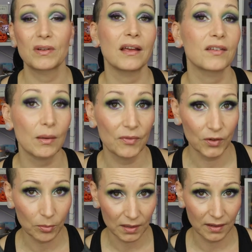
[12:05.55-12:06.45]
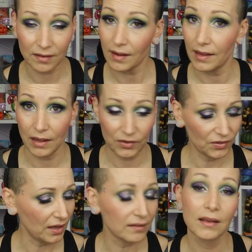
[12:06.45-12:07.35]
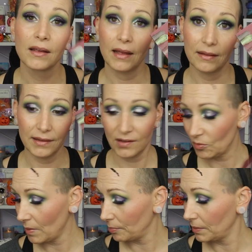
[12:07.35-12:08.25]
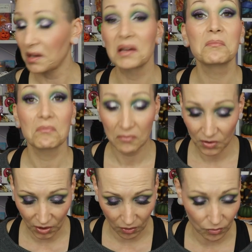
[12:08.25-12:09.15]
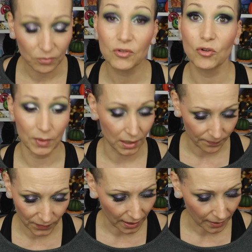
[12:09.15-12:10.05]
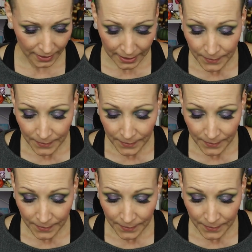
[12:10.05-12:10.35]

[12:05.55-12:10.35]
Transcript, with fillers: But as I'm filming this, I haven't yet. And this is my pick. So, sue me. Yeah.